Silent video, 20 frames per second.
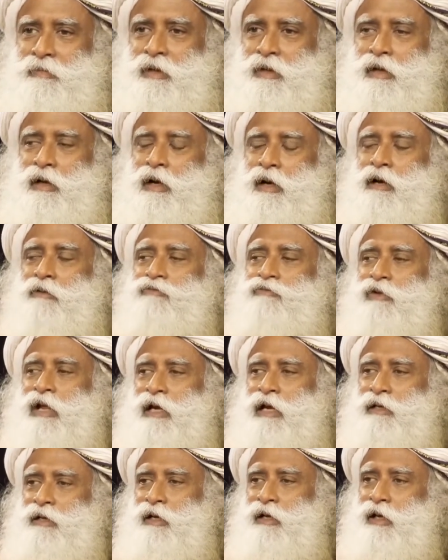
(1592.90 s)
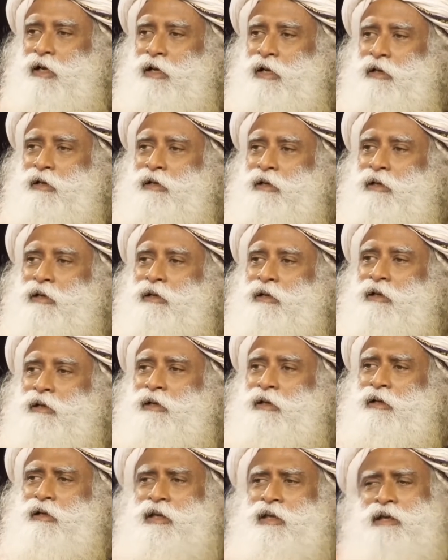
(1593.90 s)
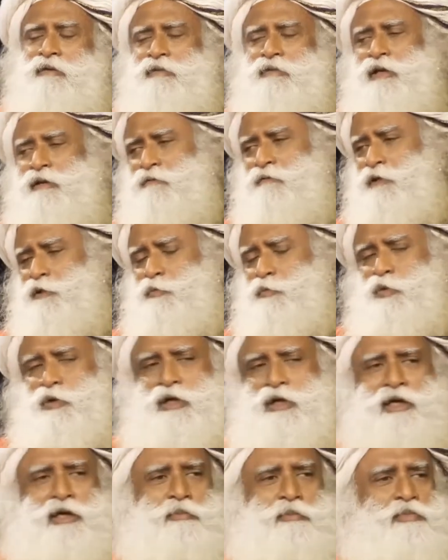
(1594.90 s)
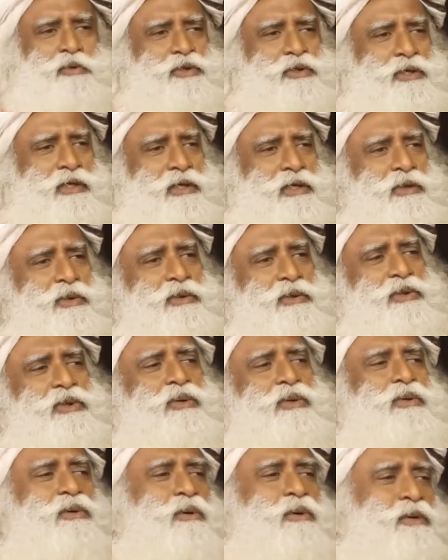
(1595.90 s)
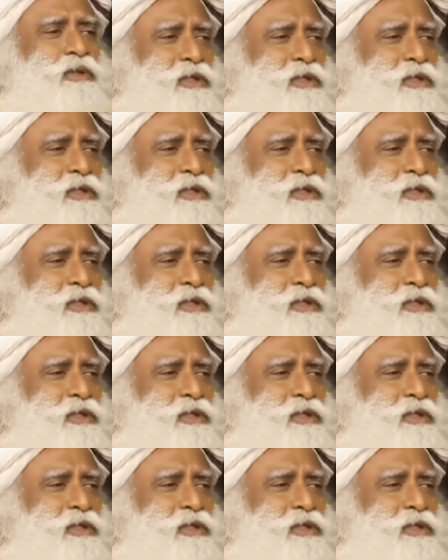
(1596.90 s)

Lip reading: On flat terrain, even if it's pulling and pushing, you don't notice